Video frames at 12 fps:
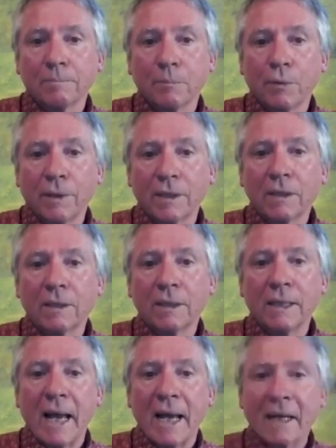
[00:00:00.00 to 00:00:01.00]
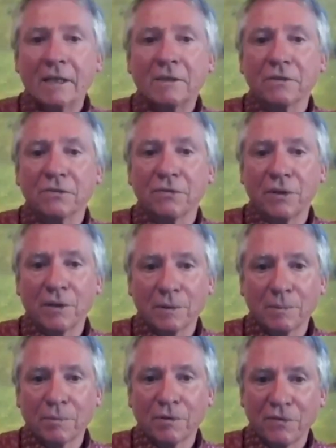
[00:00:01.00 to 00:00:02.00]
politically active
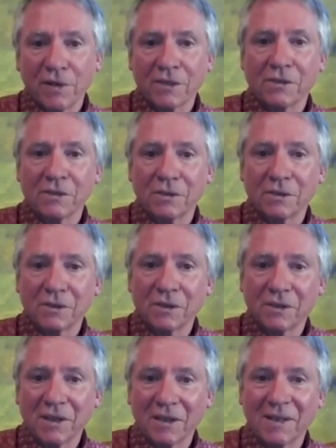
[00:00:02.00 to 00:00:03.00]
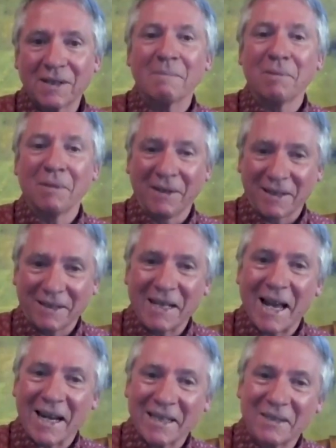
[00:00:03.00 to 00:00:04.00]
professors are
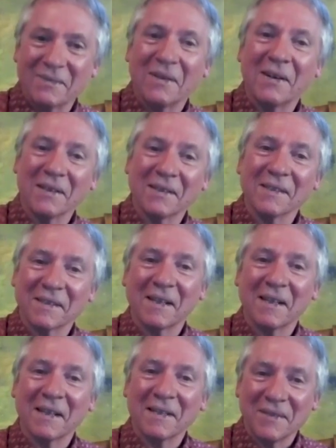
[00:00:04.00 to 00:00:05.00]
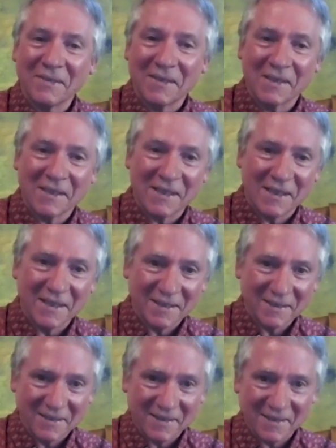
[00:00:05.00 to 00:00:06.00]
politically active on the side of diversity,
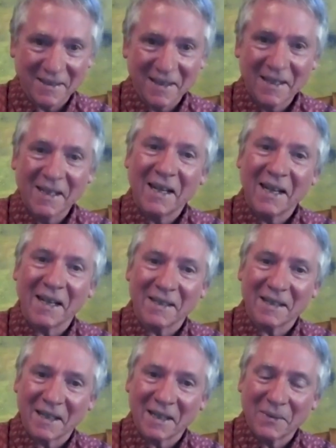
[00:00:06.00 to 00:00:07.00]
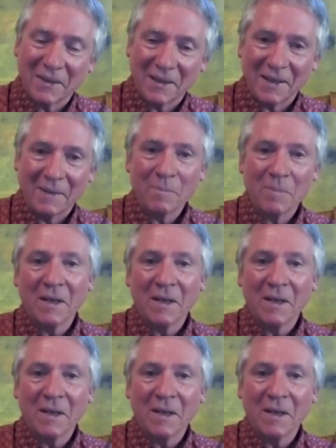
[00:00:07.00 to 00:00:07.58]
inclusion, and equity.